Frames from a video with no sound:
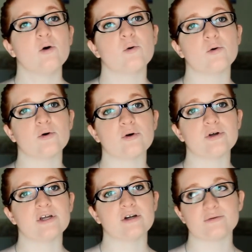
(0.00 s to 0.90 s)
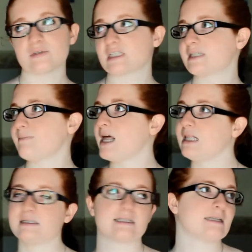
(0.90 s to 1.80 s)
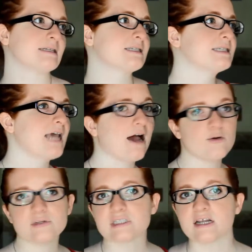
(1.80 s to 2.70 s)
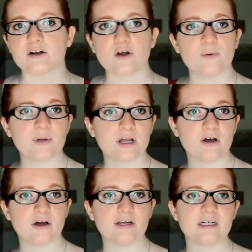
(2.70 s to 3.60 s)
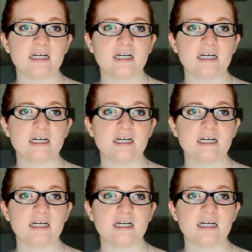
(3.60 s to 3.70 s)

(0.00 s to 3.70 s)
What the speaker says: or the smells and the sounds that are going on.